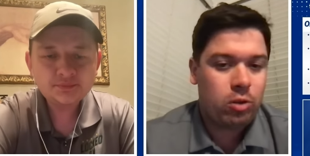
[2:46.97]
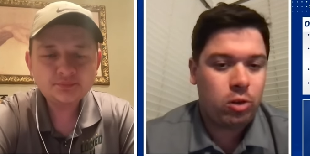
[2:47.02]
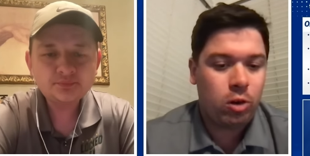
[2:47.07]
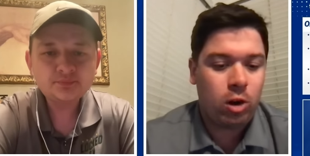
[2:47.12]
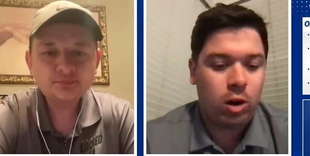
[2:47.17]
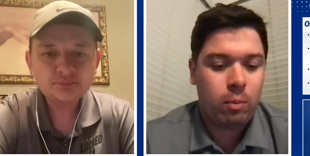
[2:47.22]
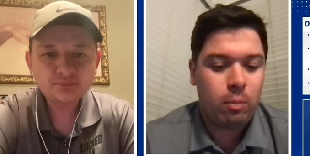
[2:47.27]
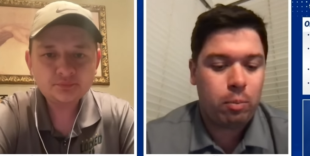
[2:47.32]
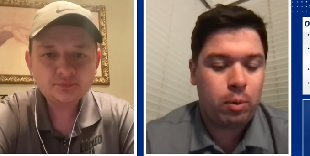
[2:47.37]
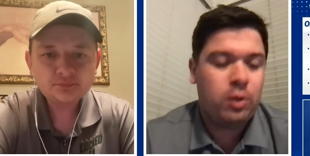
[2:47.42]

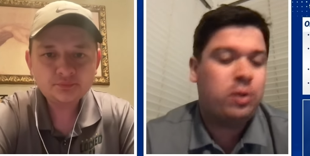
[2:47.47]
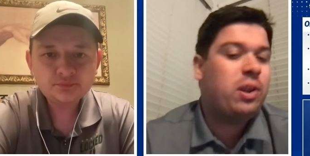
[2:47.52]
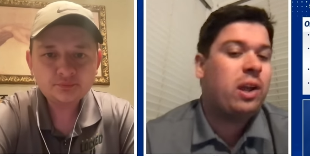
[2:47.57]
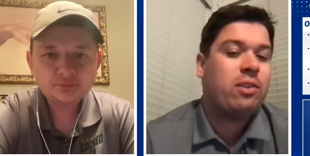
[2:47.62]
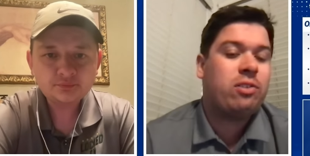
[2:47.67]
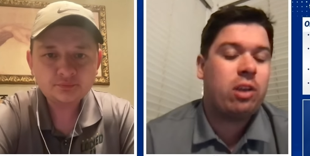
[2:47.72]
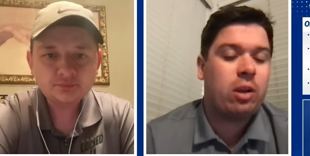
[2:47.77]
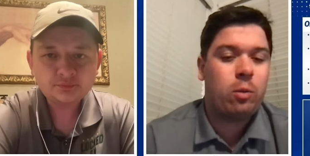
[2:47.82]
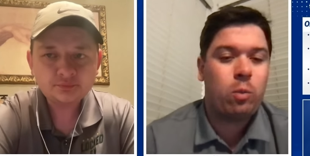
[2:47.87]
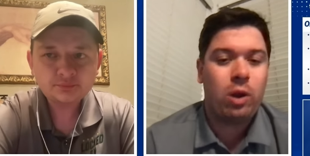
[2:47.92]
Speaker 1: Durham
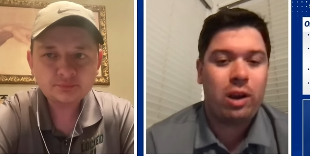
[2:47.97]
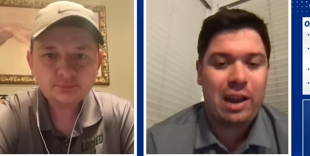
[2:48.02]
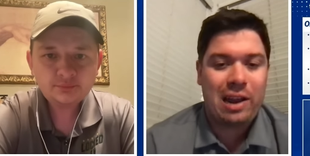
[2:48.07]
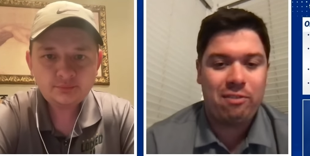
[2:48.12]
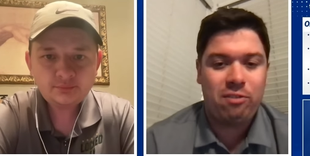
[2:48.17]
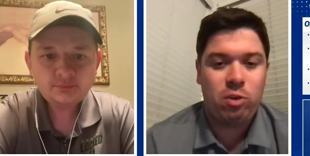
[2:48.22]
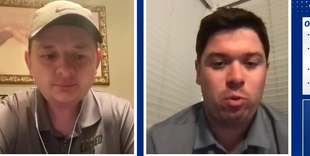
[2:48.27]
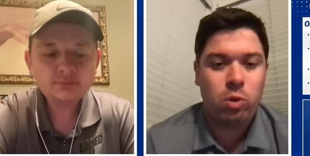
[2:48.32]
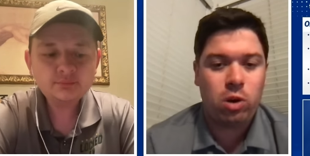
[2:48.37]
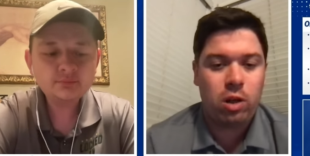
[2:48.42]
predicting what
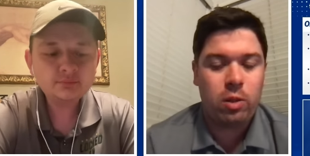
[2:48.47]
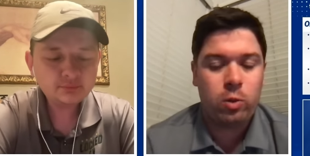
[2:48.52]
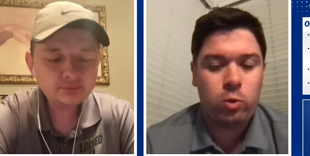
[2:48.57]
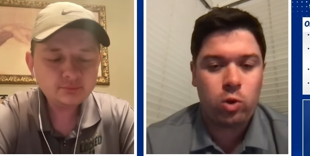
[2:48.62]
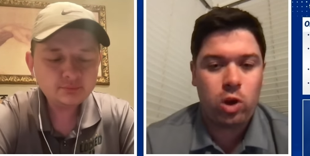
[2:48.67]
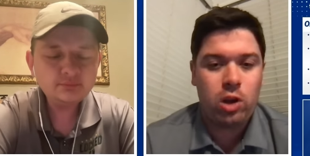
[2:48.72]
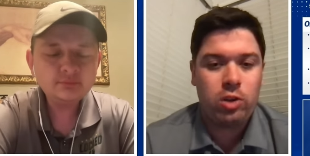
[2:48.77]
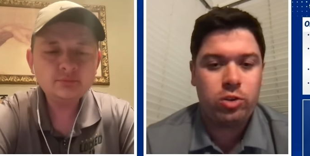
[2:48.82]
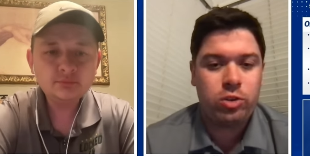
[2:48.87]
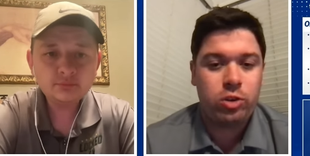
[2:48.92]
everyone on the
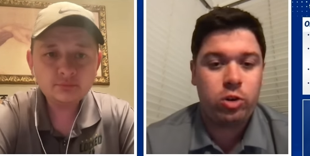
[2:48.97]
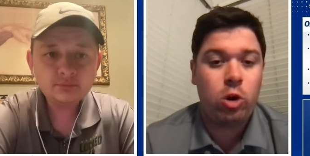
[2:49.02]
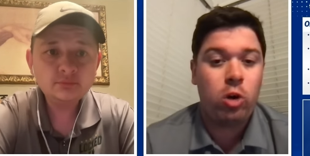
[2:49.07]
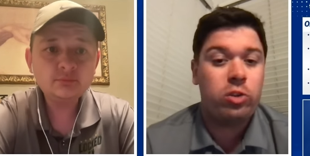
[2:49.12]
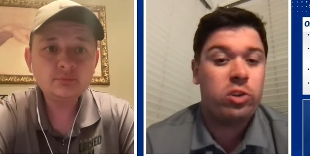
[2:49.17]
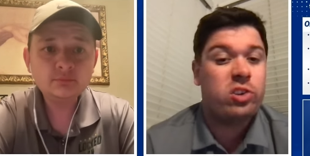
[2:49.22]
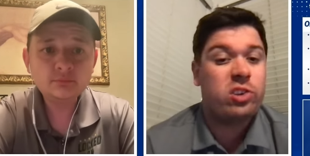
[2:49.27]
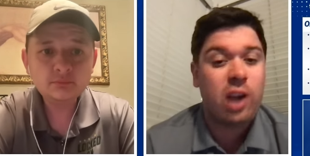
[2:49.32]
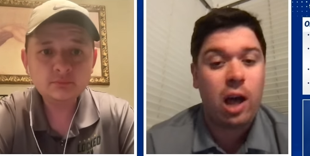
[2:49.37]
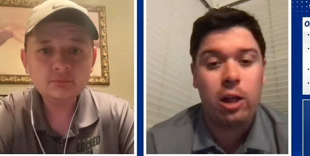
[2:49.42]
roster, all
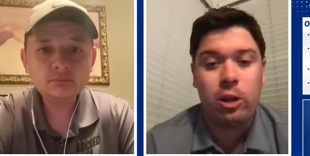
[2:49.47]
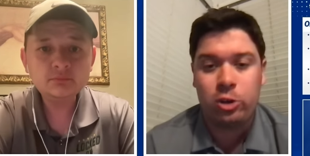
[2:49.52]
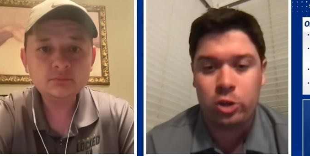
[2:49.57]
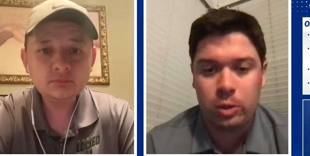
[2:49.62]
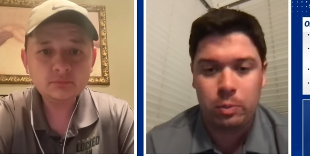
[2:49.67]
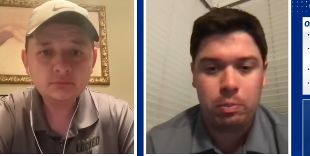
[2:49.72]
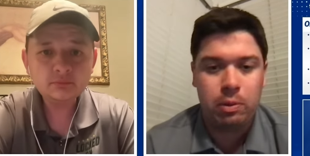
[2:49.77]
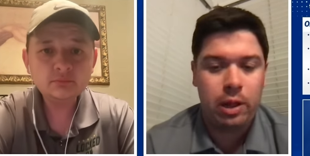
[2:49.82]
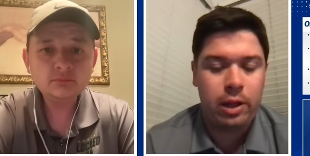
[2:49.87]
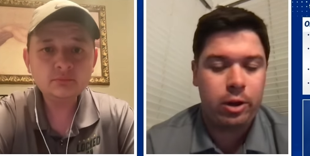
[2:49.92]
the
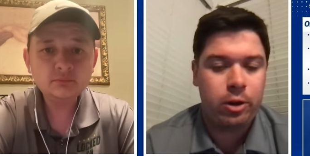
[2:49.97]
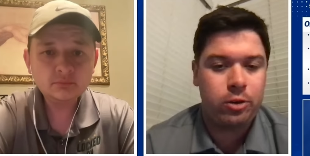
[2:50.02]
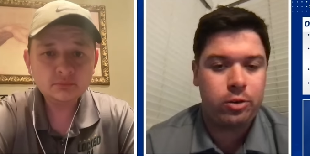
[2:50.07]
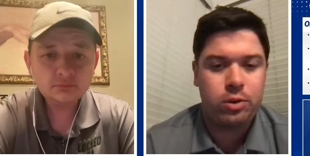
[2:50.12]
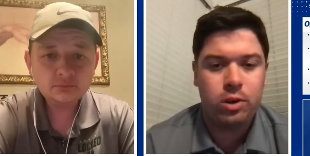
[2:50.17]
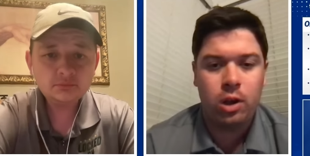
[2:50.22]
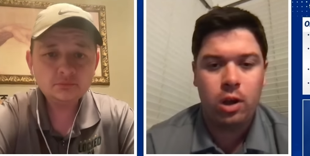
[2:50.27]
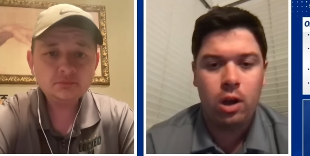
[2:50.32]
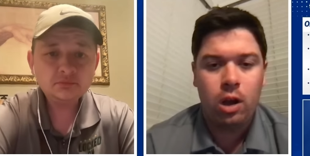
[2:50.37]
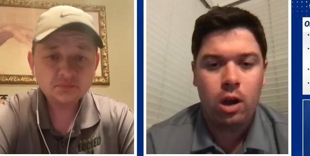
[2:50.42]
scholarship
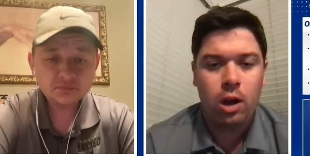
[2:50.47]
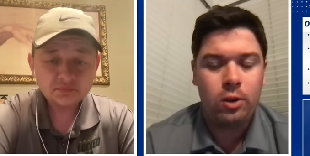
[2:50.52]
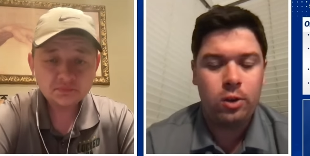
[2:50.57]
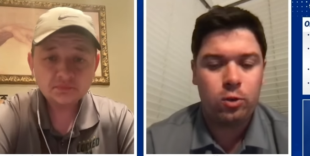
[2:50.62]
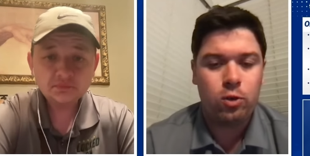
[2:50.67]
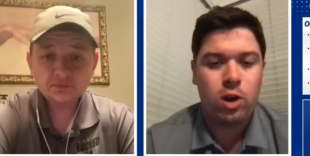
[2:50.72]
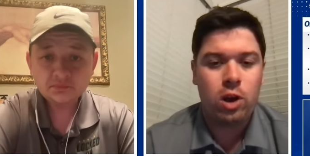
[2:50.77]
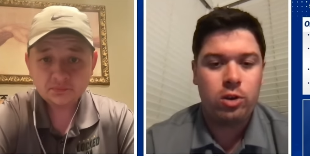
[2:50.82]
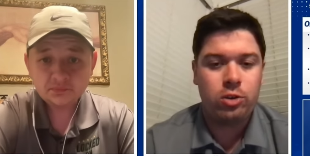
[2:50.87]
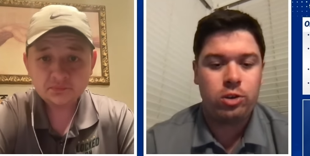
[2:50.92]
players on
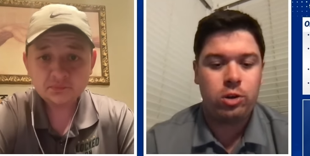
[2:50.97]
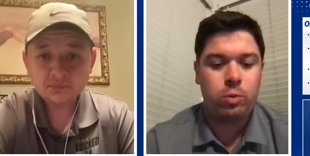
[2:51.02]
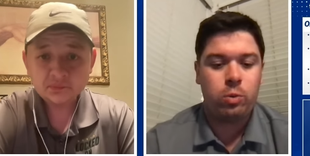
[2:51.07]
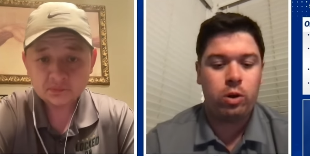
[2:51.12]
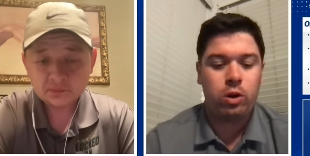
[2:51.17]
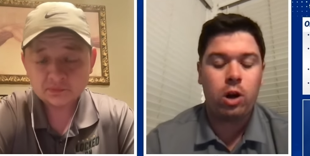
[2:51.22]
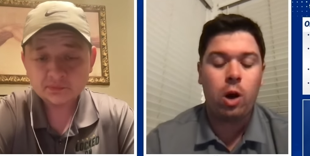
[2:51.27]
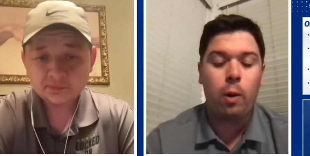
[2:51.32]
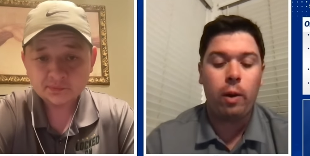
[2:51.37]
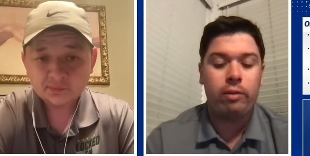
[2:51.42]
the roster,
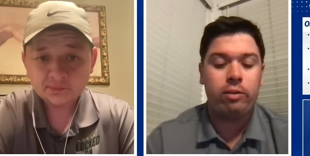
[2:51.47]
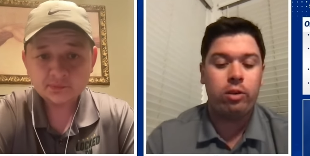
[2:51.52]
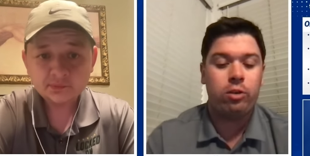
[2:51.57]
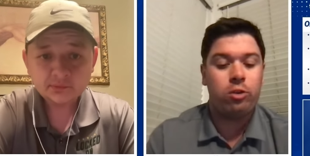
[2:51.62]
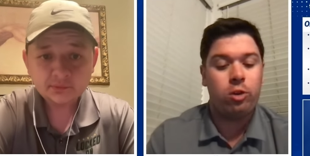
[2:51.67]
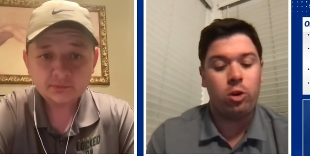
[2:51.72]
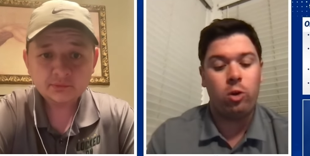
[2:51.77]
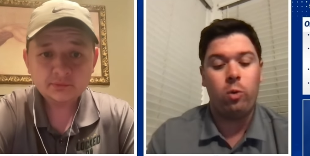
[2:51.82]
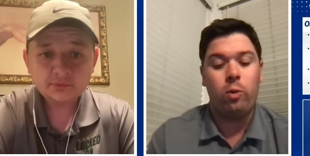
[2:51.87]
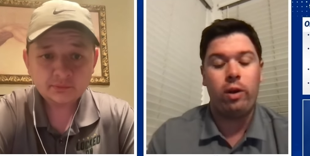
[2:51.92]
were going to
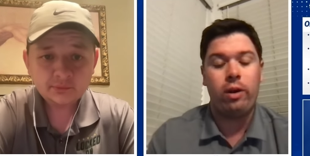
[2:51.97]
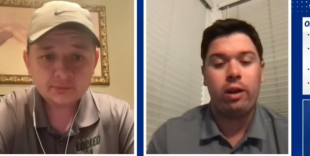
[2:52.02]
do.